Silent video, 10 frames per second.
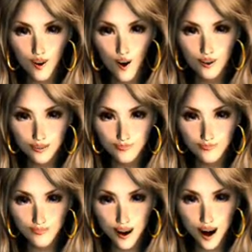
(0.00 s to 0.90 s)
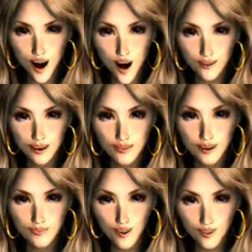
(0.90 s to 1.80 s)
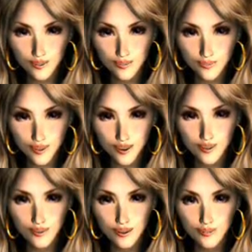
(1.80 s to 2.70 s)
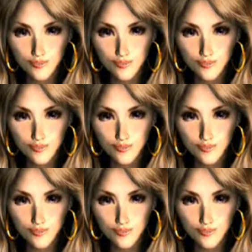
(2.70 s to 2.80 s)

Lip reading: be in the form of a black male.